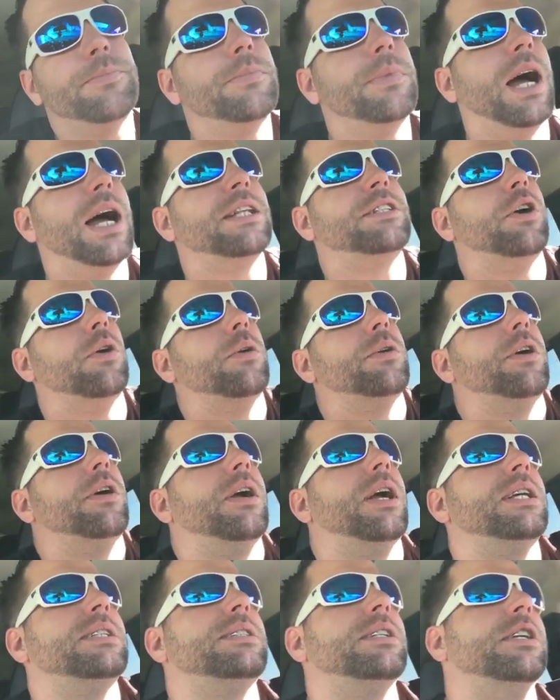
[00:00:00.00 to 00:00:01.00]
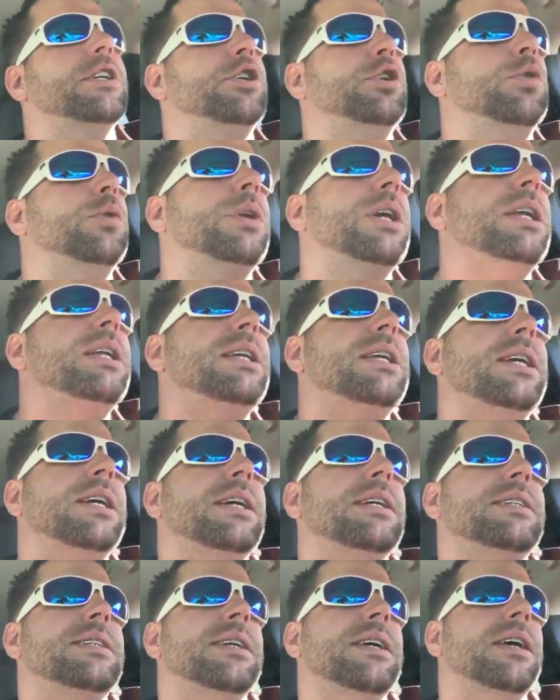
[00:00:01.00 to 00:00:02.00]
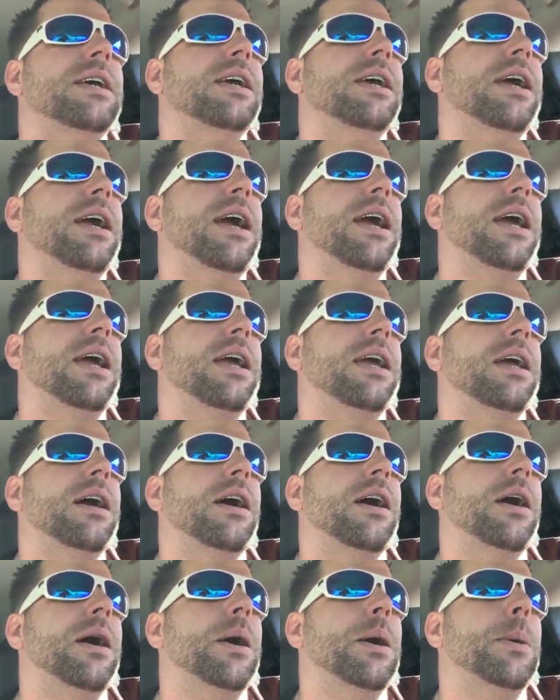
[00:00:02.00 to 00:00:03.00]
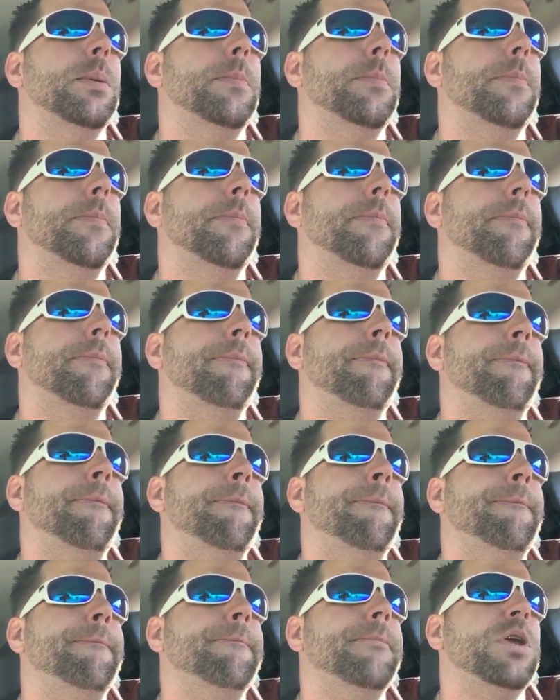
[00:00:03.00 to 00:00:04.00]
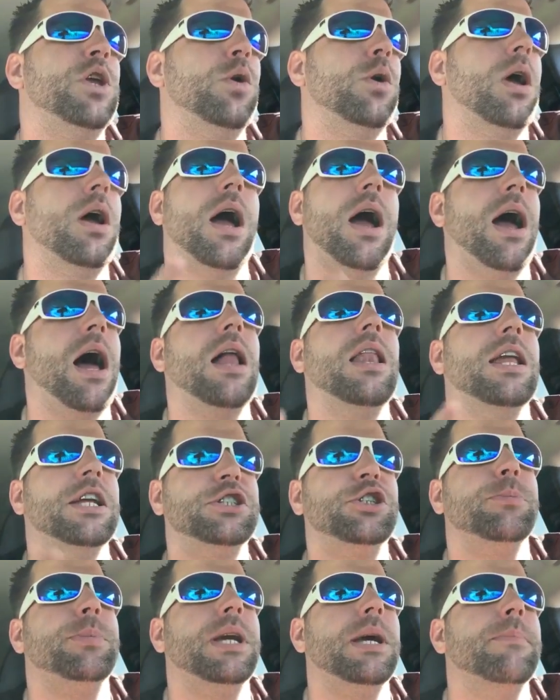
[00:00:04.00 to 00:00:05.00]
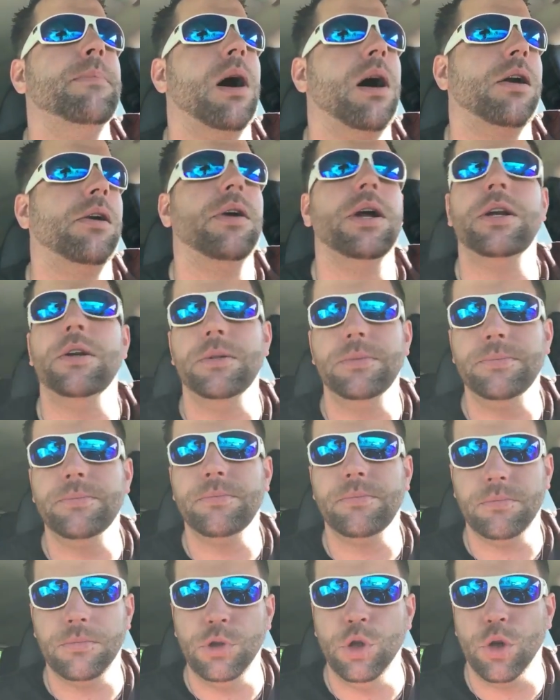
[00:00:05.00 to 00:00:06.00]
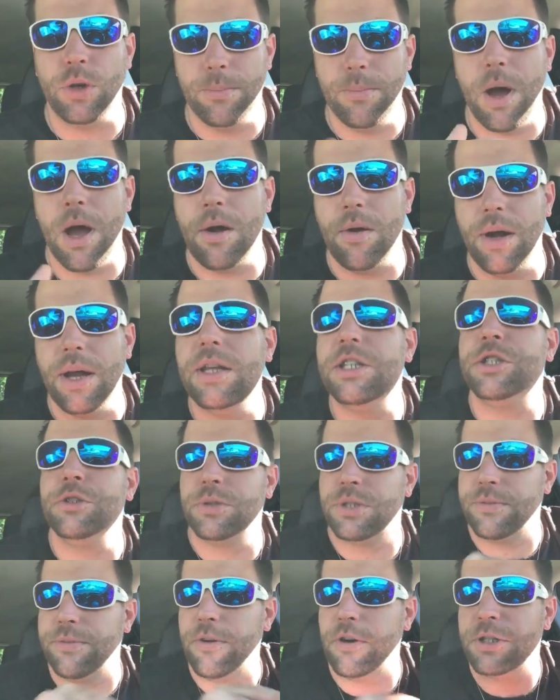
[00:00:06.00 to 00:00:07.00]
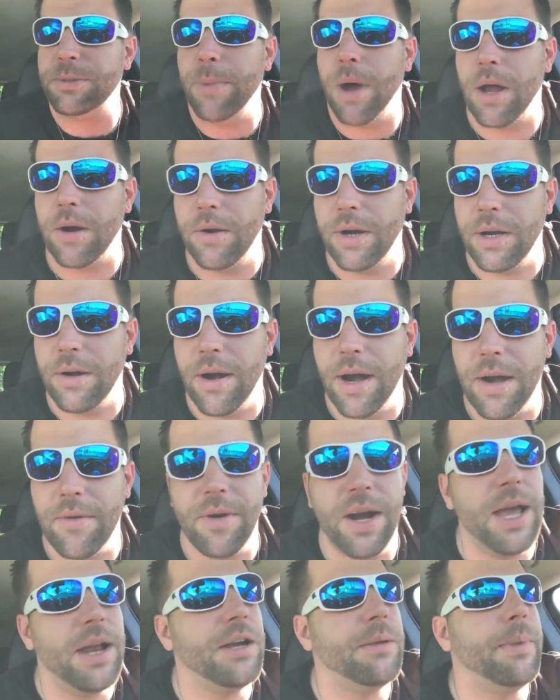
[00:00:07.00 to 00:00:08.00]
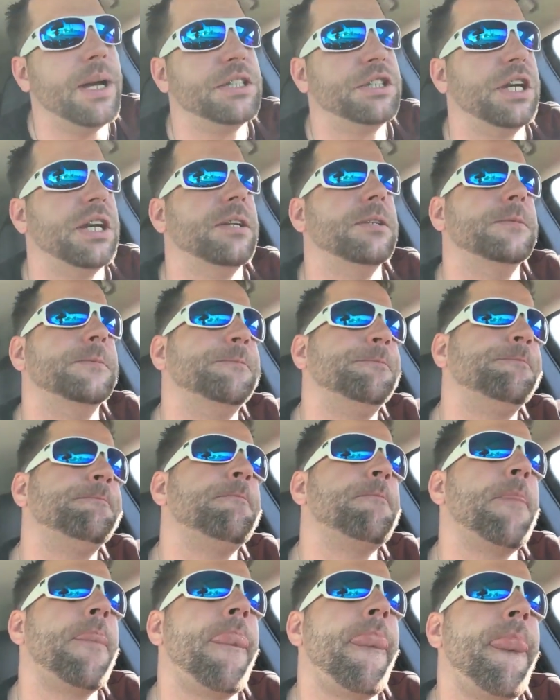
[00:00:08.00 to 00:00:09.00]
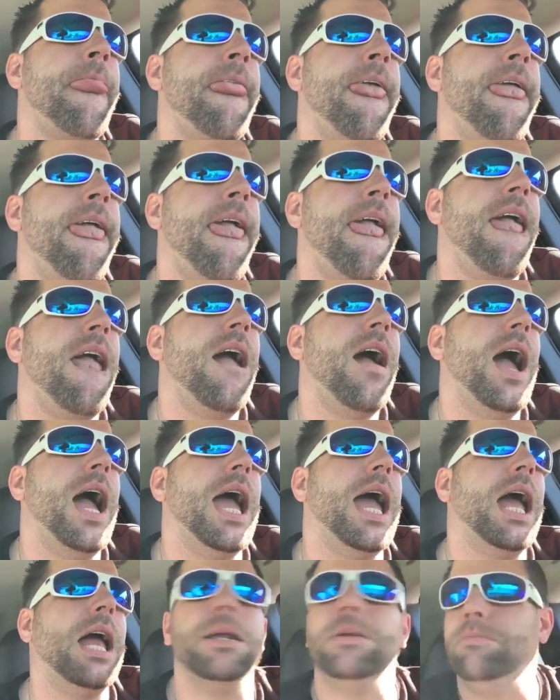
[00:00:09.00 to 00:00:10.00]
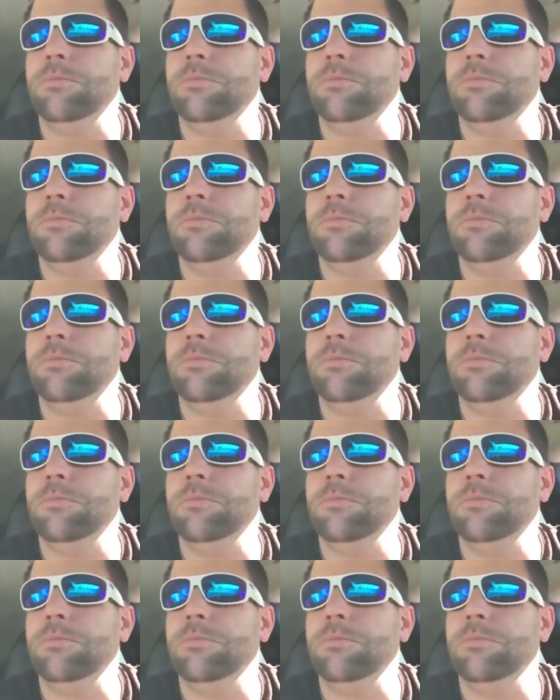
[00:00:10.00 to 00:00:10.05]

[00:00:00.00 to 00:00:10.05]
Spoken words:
I told her, I said, you can get I'll let you be a moderator. You can moderate. She was the first moderator I ever added to my channel. And